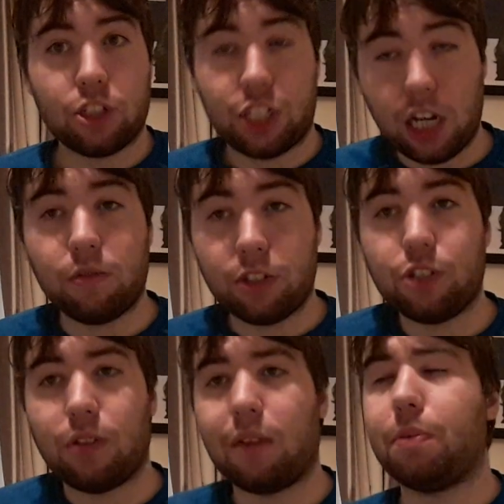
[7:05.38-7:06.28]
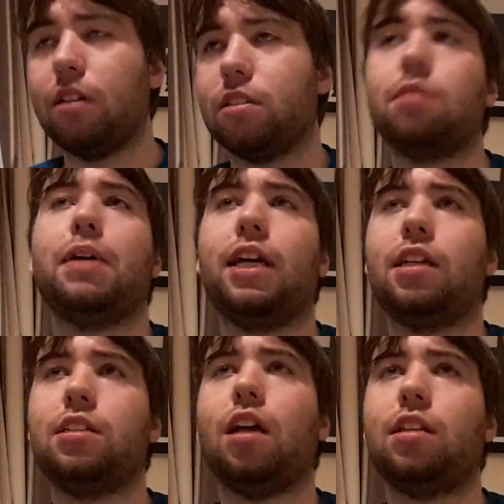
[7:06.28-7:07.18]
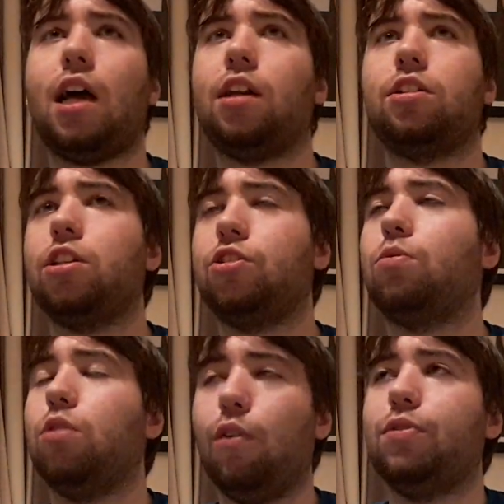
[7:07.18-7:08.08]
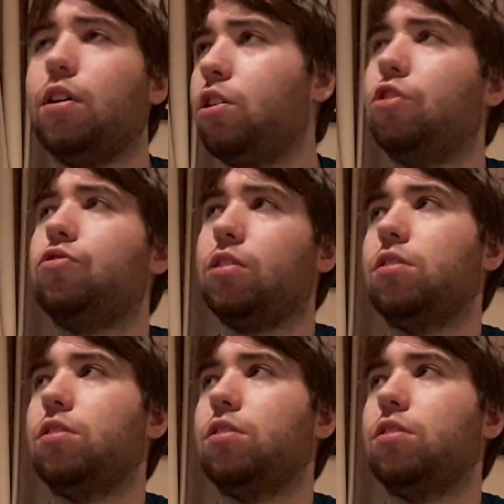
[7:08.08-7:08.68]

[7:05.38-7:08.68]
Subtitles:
generally do have bills to pay, and it's not that they don't love their country.